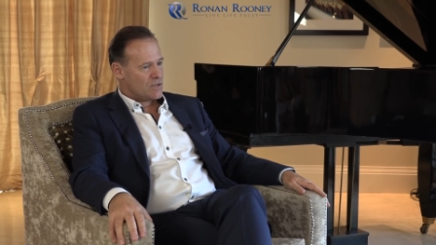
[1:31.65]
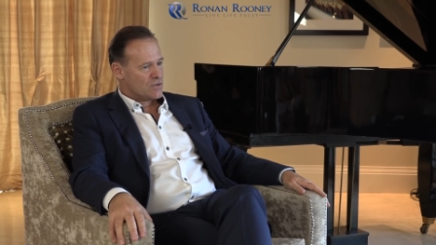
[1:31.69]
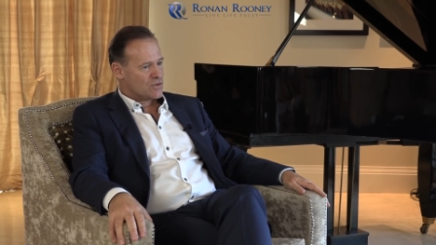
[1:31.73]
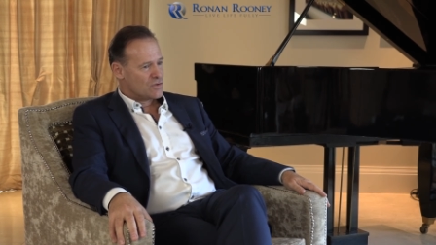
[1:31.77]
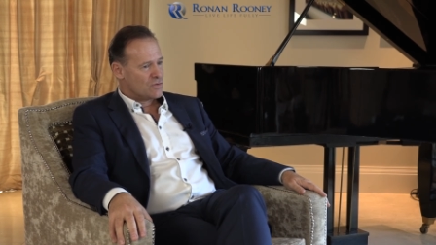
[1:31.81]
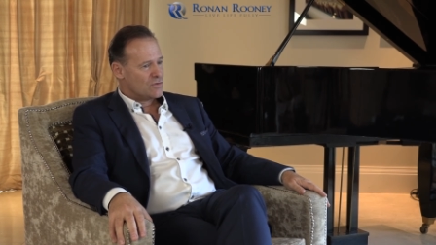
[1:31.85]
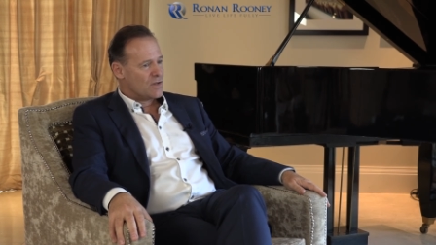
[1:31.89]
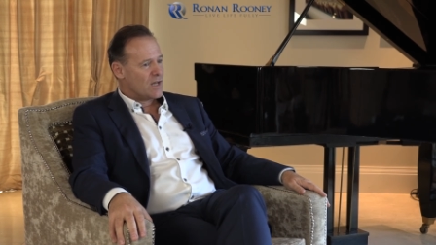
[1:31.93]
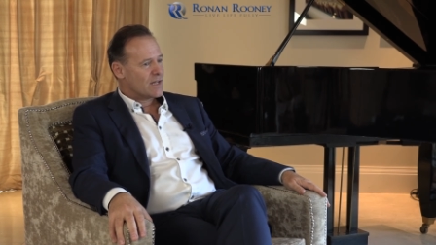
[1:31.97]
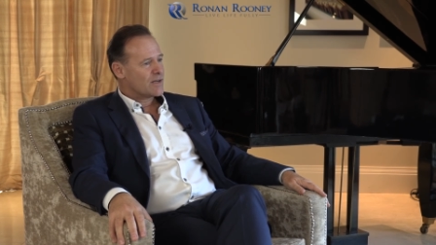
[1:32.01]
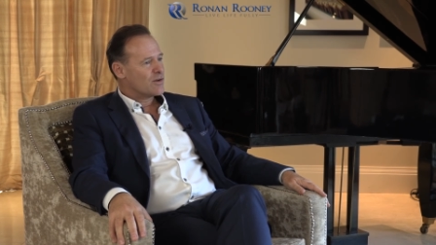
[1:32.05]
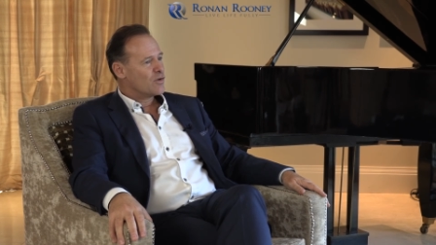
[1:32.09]

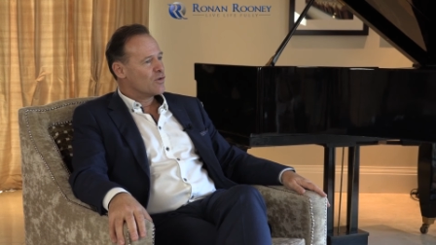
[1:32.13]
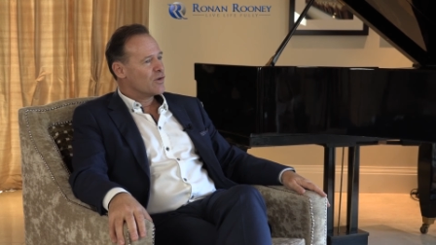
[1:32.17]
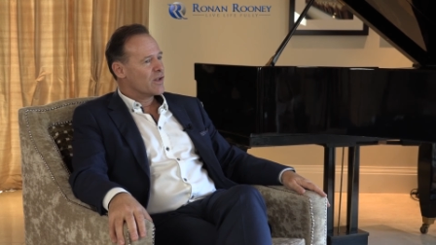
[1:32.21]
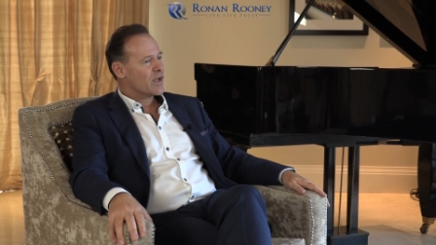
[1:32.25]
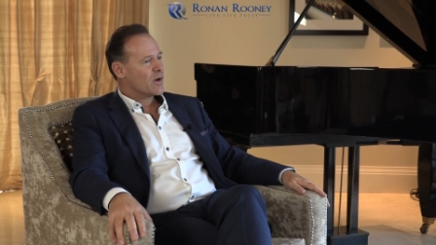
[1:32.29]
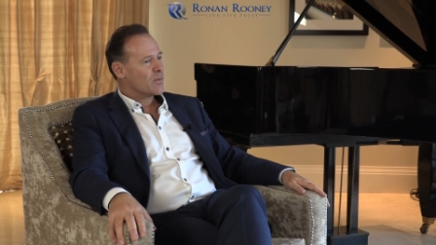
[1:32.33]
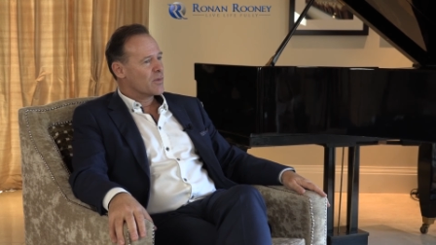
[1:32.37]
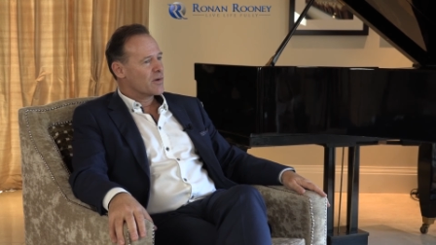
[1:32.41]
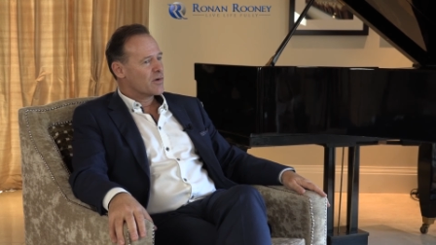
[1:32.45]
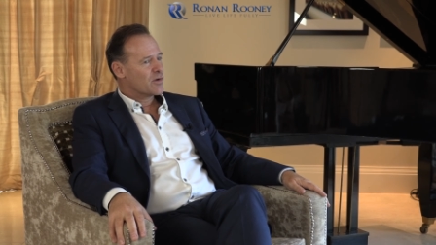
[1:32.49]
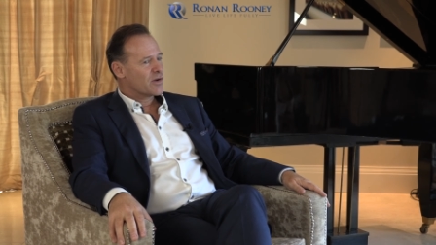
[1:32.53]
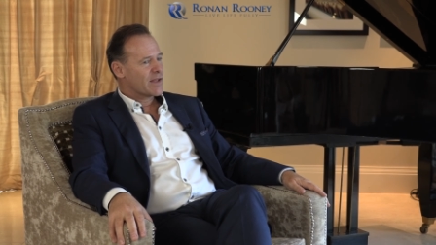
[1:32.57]
So not
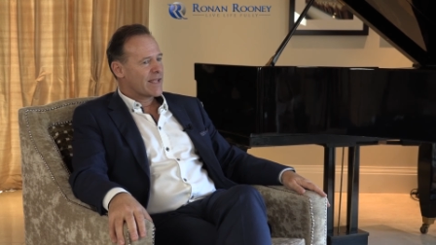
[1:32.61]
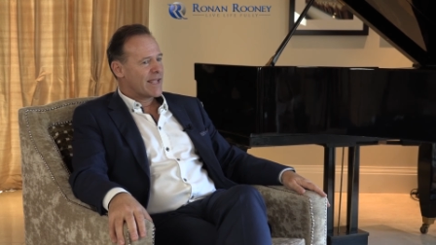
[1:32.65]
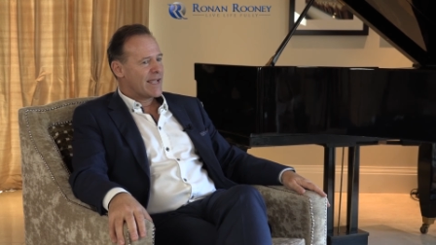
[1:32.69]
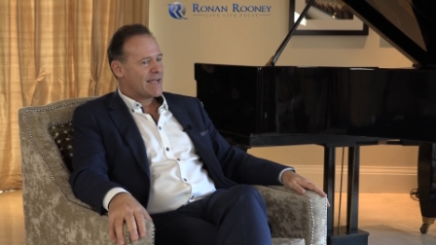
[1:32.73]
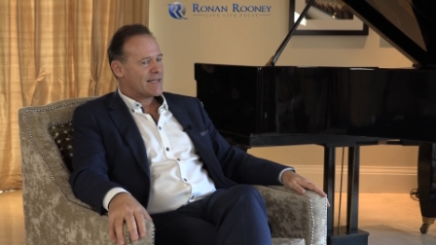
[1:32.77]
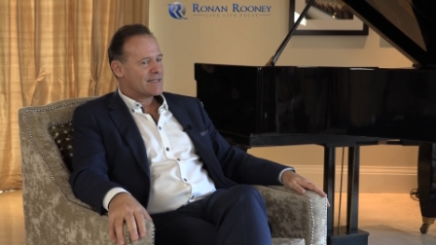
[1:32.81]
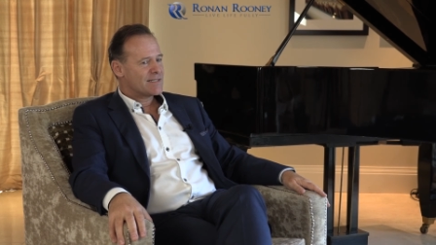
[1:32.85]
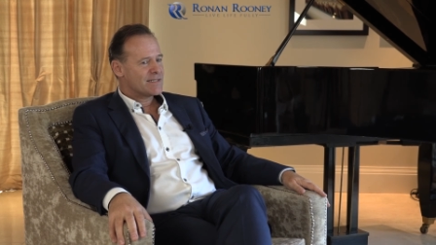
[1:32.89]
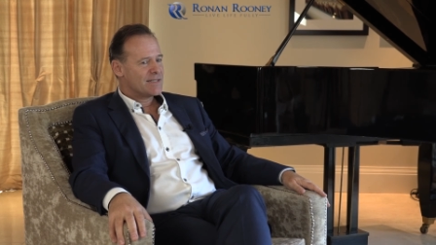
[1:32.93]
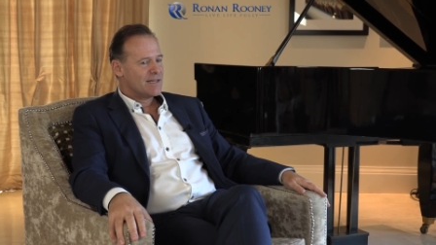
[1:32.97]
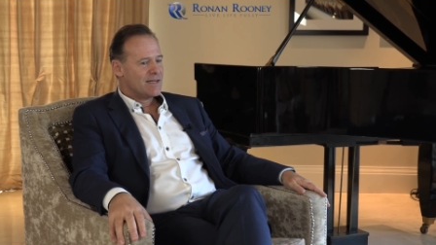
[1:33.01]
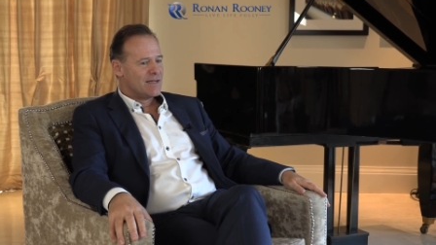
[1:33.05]
only are we going to
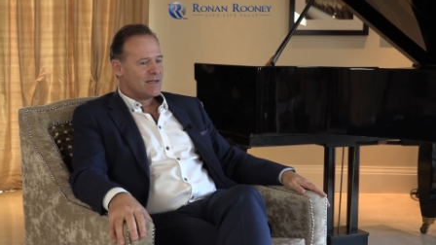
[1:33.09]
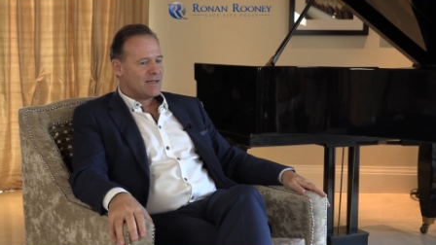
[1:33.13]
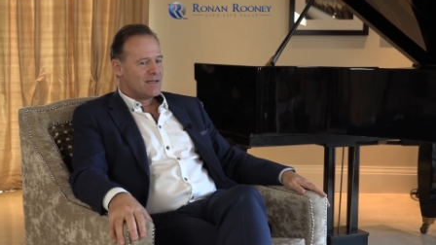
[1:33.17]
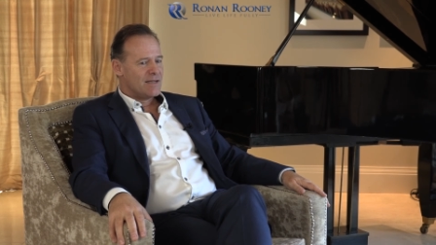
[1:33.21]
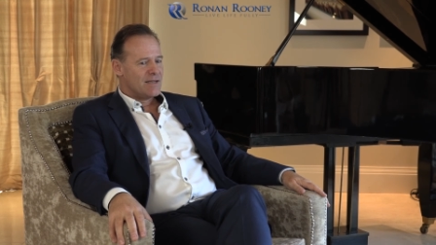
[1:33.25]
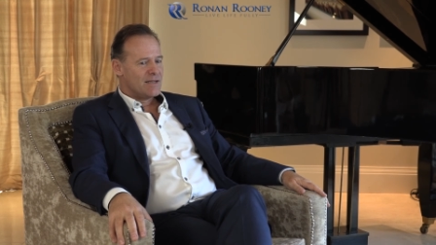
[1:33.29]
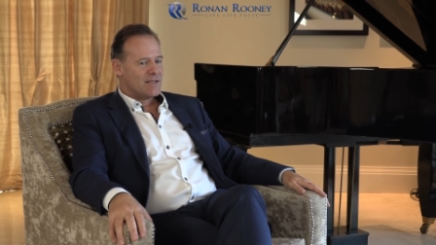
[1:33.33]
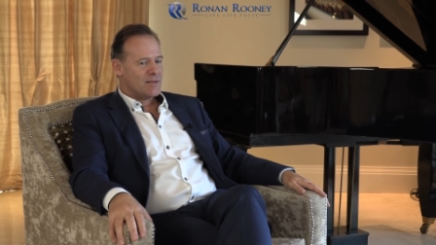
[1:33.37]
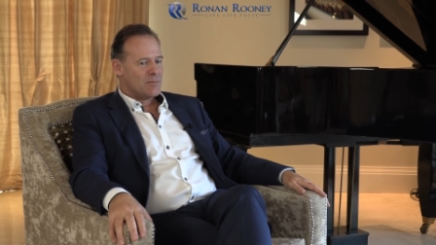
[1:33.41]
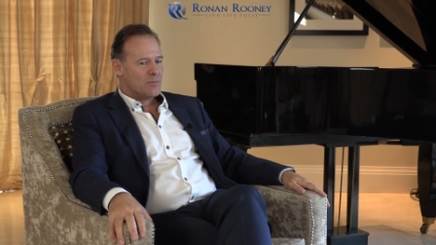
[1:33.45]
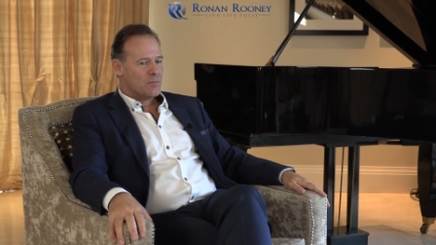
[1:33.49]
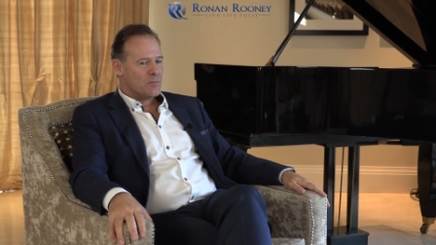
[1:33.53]
get
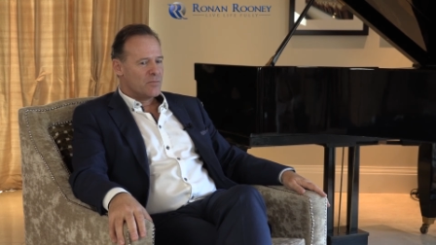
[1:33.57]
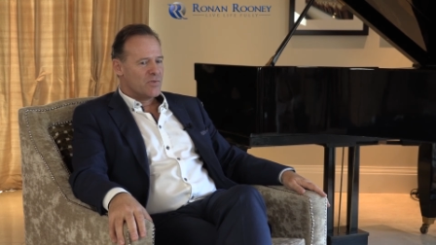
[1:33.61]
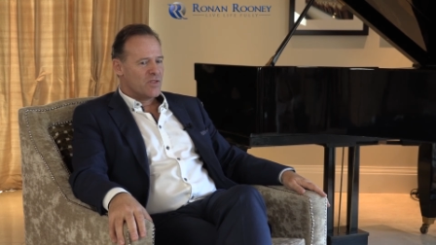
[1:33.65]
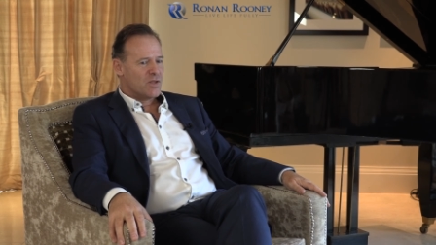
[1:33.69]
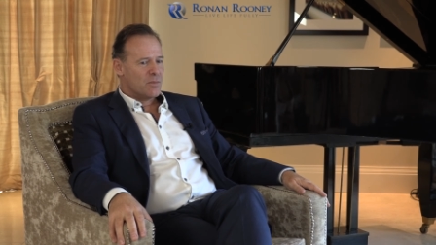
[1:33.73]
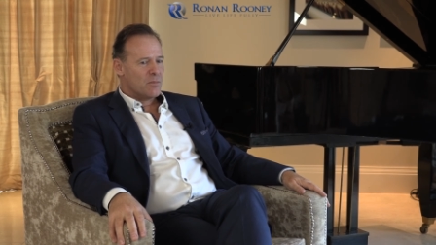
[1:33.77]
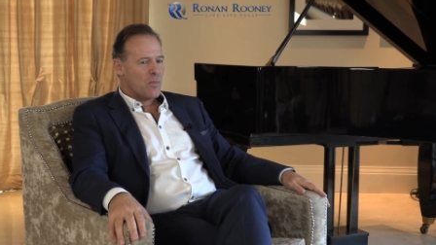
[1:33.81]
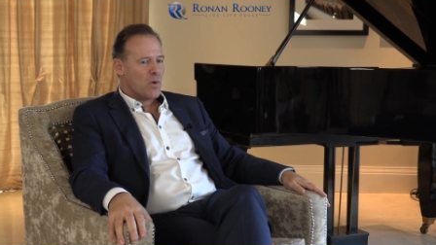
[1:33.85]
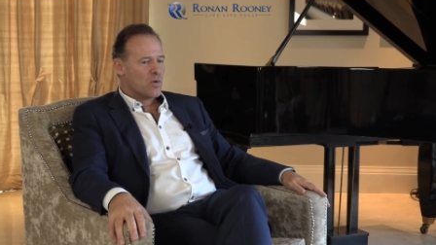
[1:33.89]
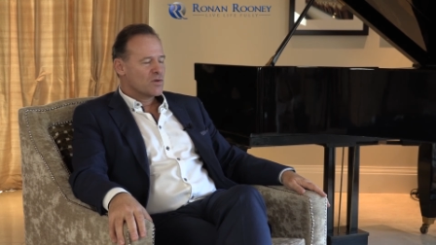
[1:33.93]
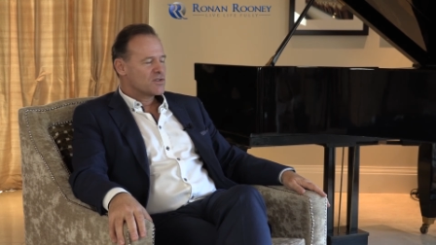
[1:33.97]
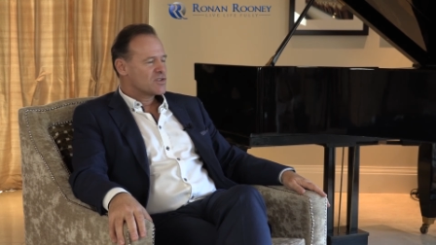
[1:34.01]

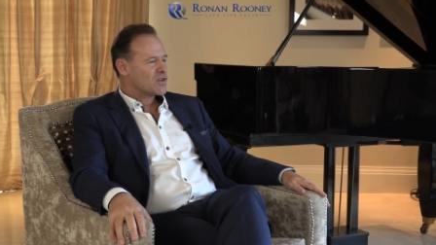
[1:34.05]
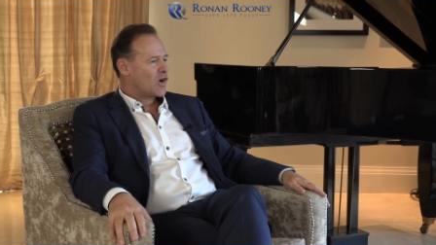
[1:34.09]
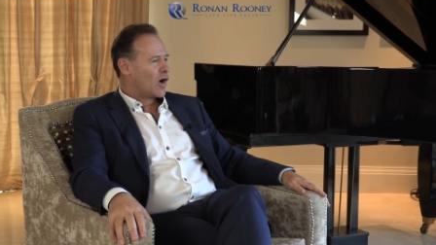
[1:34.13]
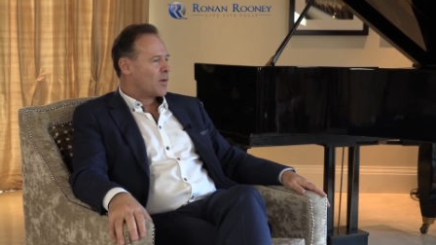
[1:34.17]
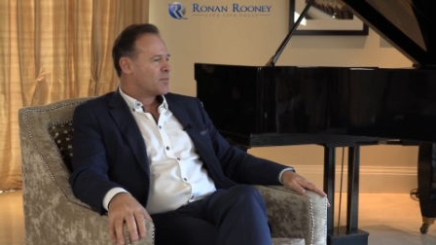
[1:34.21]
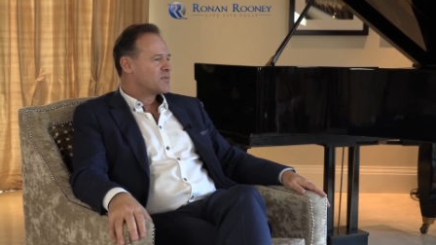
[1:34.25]
the most